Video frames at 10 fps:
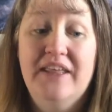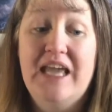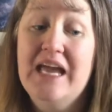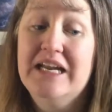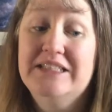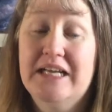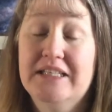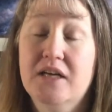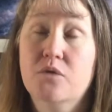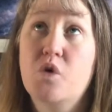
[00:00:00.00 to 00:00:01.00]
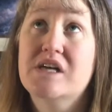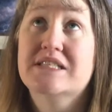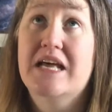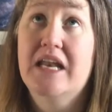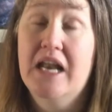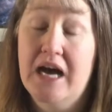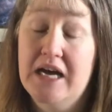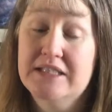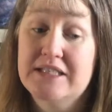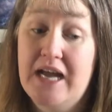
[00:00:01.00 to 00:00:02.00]
The gate attendant was
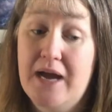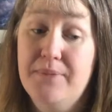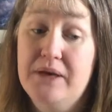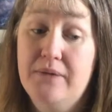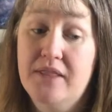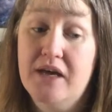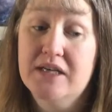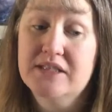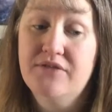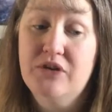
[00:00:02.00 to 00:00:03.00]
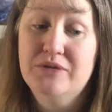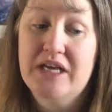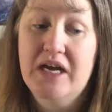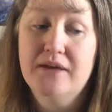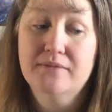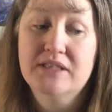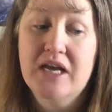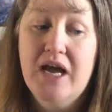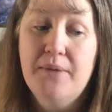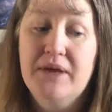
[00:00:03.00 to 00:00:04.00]
not happy with us a few times
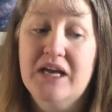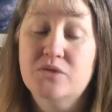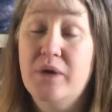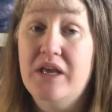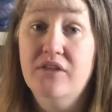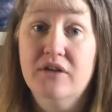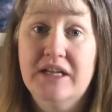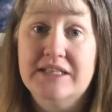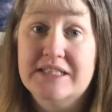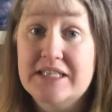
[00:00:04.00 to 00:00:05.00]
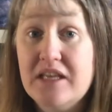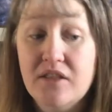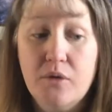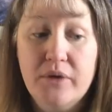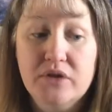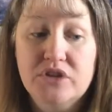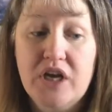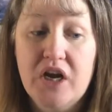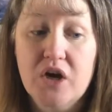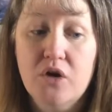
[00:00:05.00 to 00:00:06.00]
because we either didn't see the
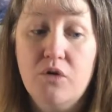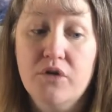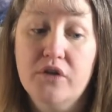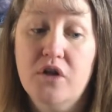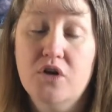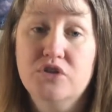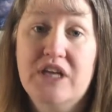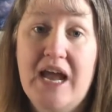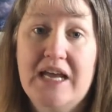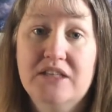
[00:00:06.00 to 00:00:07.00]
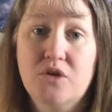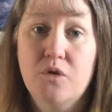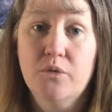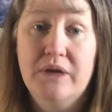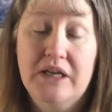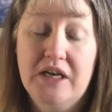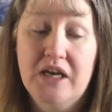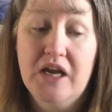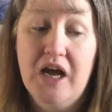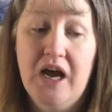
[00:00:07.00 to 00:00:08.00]
wheelchair or the large gate, or we
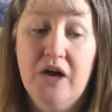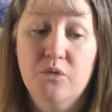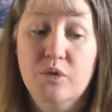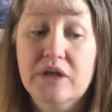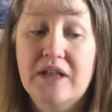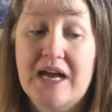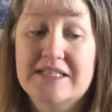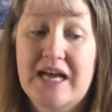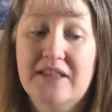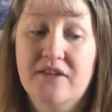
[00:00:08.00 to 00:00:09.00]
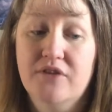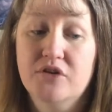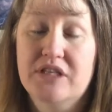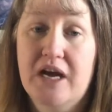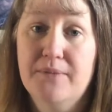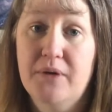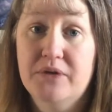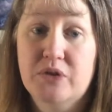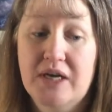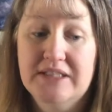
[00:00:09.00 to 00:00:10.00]
didn't realize that the first time that
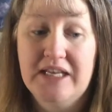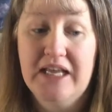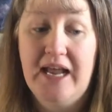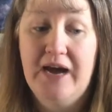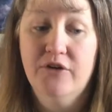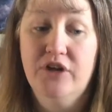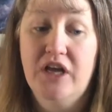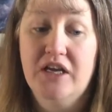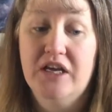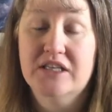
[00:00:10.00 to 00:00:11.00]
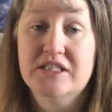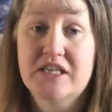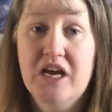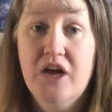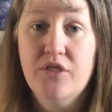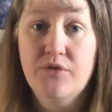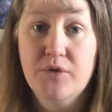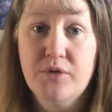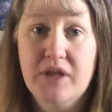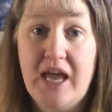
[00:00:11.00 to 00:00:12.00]
we tried to get our youngest
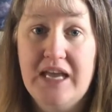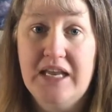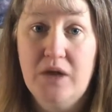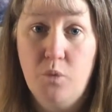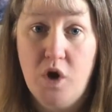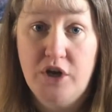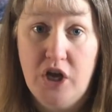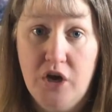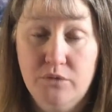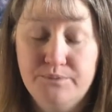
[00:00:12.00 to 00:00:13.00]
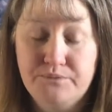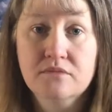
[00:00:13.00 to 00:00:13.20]
through the gate in one go.